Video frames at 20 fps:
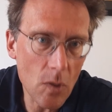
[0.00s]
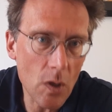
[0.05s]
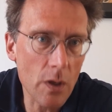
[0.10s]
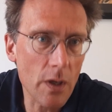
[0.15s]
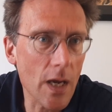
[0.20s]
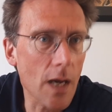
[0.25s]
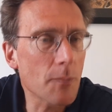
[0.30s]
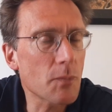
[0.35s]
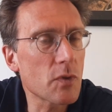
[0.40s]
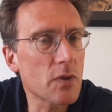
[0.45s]

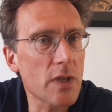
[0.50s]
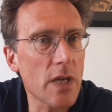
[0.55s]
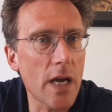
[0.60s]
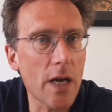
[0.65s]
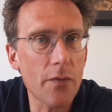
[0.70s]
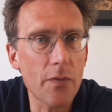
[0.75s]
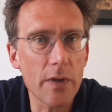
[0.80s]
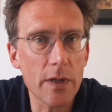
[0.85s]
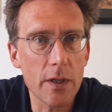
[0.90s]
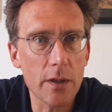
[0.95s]
come to
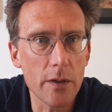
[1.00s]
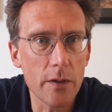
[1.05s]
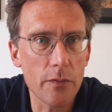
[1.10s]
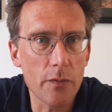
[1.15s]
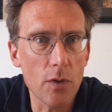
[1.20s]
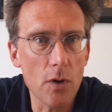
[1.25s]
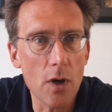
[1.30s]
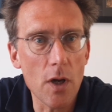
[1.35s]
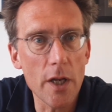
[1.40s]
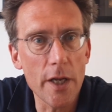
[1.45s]
South Africa
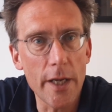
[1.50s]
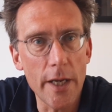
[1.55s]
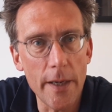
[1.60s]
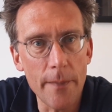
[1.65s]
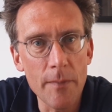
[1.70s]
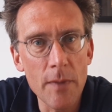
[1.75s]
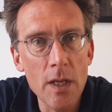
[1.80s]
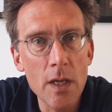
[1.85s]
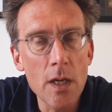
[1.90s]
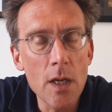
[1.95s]
for a
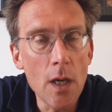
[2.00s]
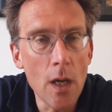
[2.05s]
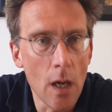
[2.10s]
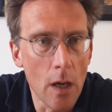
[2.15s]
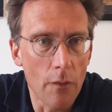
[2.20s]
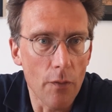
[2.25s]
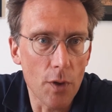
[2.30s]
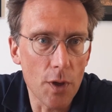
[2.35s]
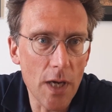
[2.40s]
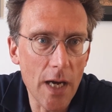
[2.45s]
holiday
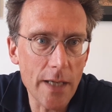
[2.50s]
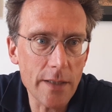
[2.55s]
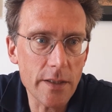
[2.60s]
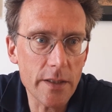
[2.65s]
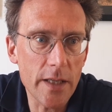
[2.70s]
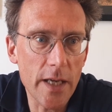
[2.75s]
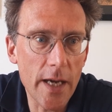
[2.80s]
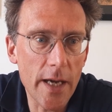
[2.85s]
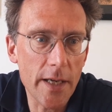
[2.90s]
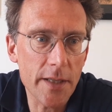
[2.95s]
for 90
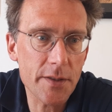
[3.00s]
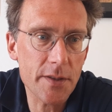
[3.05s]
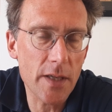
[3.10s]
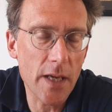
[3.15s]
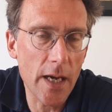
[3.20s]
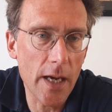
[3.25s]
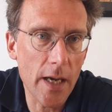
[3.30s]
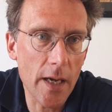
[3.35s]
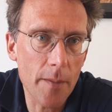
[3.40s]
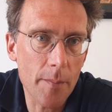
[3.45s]
days,
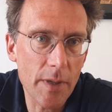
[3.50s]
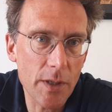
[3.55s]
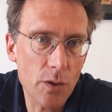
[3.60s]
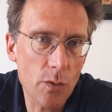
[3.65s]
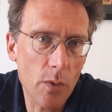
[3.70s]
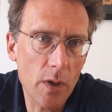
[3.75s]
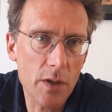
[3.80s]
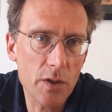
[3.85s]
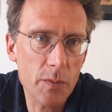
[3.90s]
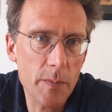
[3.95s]
but you
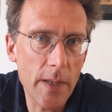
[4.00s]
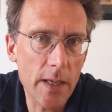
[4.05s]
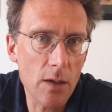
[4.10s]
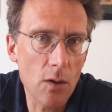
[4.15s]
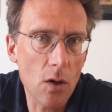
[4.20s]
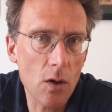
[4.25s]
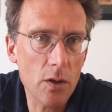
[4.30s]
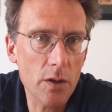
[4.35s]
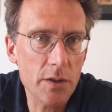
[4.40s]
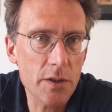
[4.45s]
want to spend
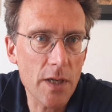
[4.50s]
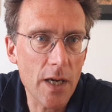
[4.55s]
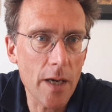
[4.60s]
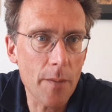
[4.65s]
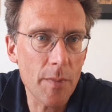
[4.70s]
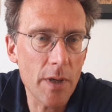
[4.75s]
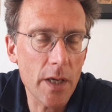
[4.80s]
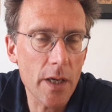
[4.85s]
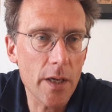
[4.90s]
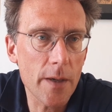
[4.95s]
longer
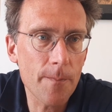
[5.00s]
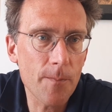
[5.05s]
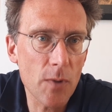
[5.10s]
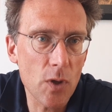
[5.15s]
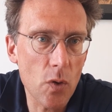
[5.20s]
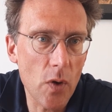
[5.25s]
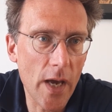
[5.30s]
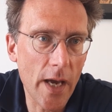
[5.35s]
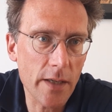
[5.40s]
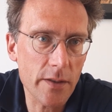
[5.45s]
time here,
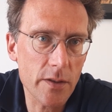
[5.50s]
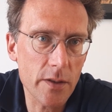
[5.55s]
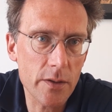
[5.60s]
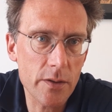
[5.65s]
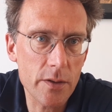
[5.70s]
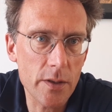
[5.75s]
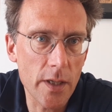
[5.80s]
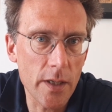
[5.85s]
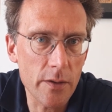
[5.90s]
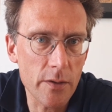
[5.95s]
you
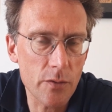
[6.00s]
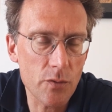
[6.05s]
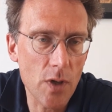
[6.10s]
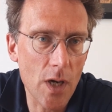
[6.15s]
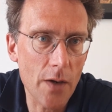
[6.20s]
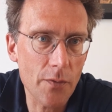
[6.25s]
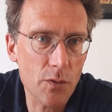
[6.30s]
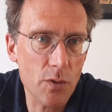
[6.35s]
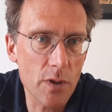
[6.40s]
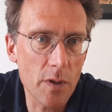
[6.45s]
exit and
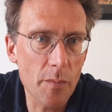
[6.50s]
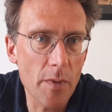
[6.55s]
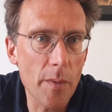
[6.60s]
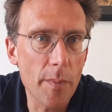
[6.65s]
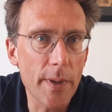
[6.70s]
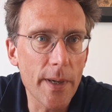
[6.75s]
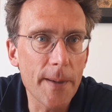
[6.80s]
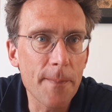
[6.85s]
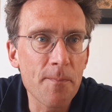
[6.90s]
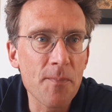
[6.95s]
drive to
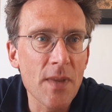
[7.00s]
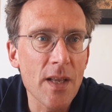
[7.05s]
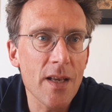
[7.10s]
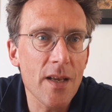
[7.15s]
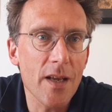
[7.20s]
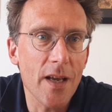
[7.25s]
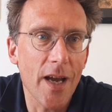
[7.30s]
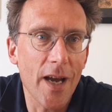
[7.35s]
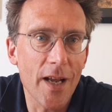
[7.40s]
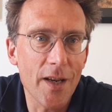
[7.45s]
Namibia
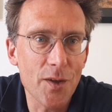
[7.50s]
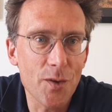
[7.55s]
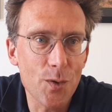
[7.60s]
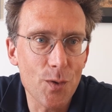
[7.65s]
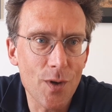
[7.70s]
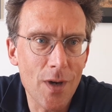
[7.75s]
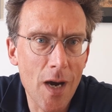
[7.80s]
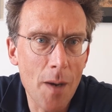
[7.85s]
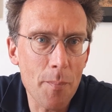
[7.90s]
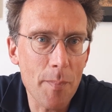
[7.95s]
and you
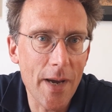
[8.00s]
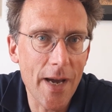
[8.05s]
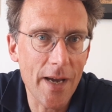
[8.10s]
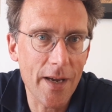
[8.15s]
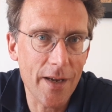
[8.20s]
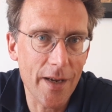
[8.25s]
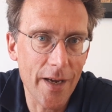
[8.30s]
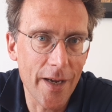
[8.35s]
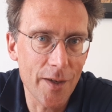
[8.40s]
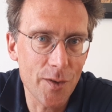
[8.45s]
come
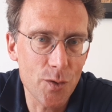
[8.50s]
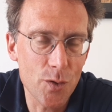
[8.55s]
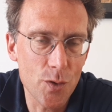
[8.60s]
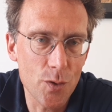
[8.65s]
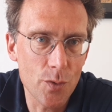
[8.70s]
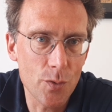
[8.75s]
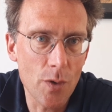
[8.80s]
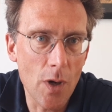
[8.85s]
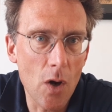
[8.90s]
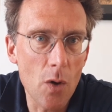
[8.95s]
back and
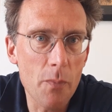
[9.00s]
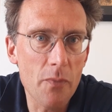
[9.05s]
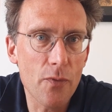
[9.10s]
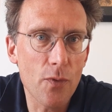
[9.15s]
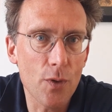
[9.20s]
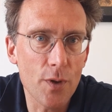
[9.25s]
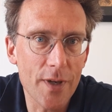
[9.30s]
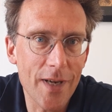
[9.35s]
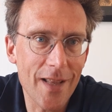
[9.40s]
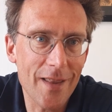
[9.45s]
you hope
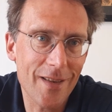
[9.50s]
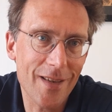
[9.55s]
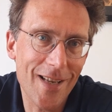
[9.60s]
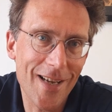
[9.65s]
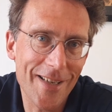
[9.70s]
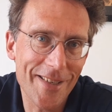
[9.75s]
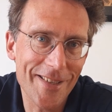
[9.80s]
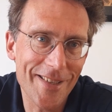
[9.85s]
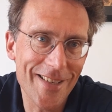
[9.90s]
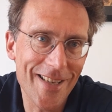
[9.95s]
for another
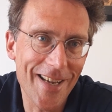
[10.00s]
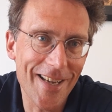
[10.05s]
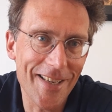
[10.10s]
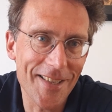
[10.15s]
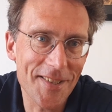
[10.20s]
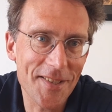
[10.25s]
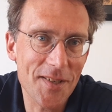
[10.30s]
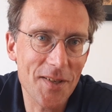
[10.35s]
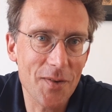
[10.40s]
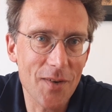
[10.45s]
90
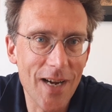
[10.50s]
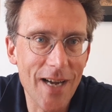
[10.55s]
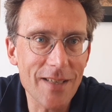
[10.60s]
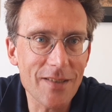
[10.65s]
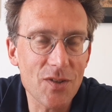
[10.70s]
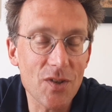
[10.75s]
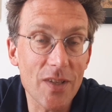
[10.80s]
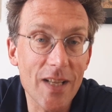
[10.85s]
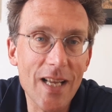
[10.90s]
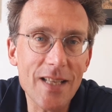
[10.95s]
days, right?
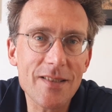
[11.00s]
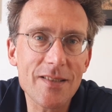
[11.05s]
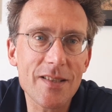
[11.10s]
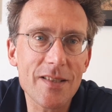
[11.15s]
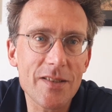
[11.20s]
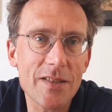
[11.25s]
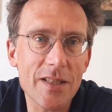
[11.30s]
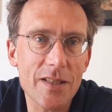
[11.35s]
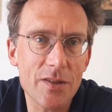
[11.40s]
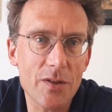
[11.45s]
So that's the
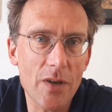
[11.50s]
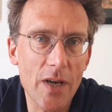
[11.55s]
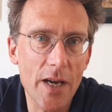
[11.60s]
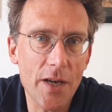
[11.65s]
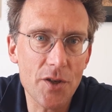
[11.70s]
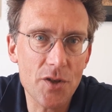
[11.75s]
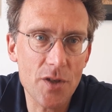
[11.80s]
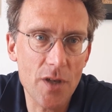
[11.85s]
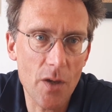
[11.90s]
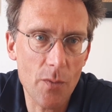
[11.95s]

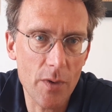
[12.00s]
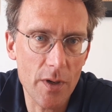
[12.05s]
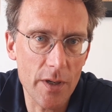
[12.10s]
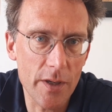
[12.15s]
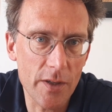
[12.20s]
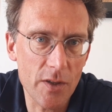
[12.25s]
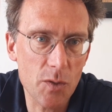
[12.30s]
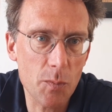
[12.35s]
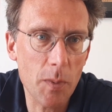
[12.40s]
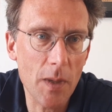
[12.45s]
situation I want to
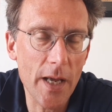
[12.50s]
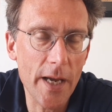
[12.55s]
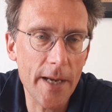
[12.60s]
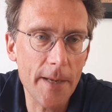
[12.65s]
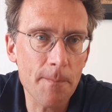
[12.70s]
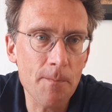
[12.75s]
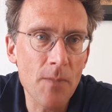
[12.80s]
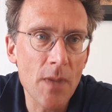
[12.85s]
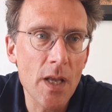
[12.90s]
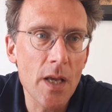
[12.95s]

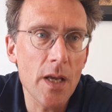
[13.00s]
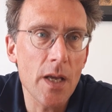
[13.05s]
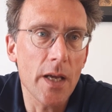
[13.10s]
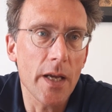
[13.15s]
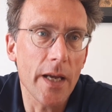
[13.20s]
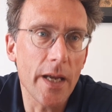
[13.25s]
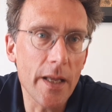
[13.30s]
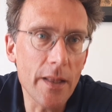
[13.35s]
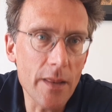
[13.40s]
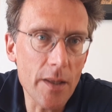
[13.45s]
explain.
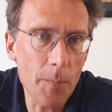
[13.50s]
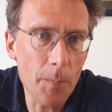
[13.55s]
In the